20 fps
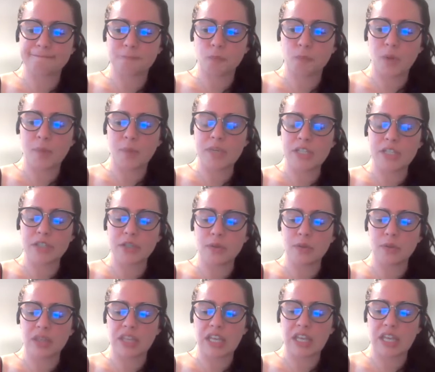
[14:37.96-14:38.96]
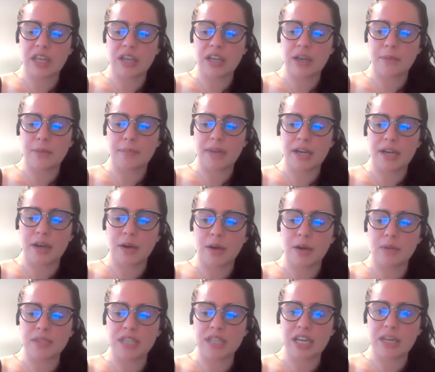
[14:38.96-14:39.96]
when we do think
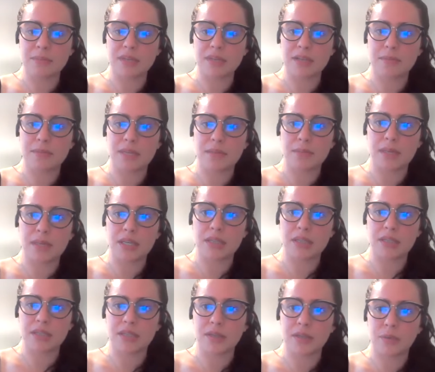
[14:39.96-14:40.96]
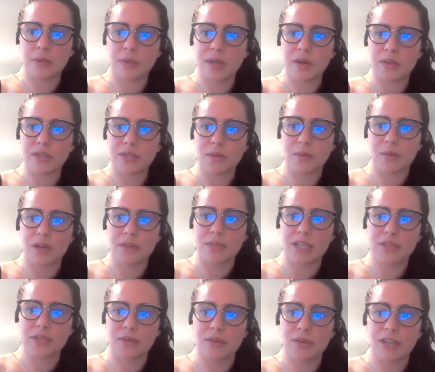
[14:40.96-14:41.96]
about time commitment, we also want to
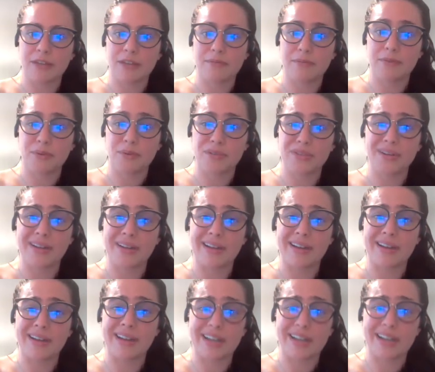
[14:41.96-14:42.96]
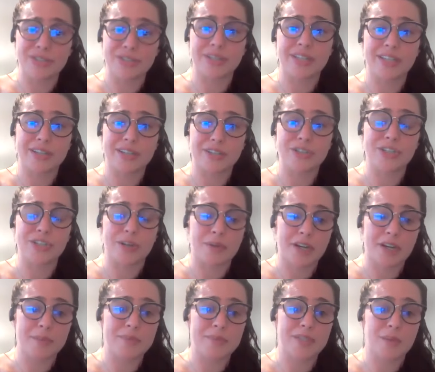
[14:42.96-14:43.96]
make sure that folks are actually going to show
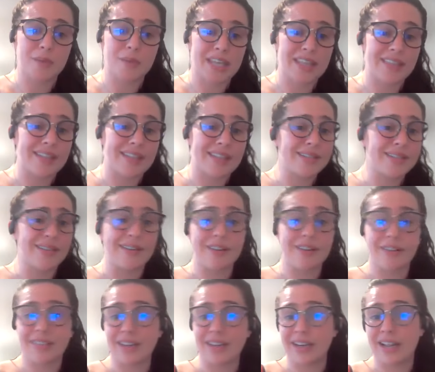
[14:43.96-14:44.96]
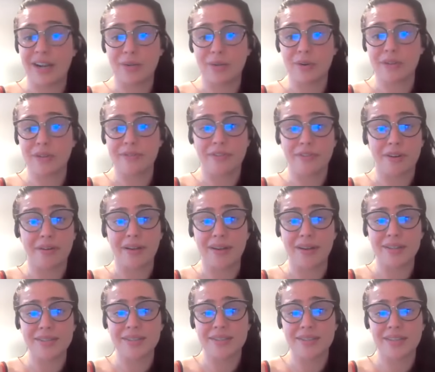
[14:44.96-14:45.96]
up. So anything that's longer than an hour for
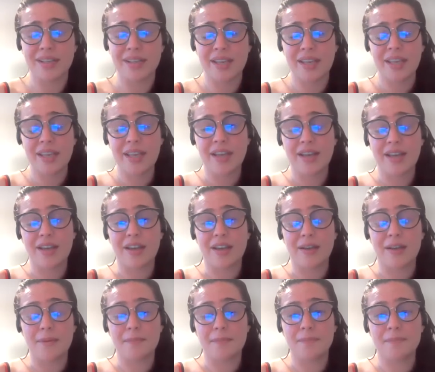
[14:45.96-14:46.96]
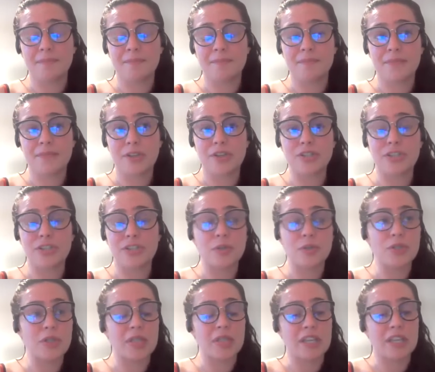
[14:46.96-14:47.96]
us, there's
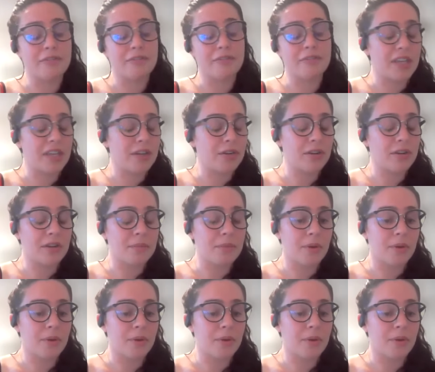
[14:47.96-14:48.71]
usually a fee or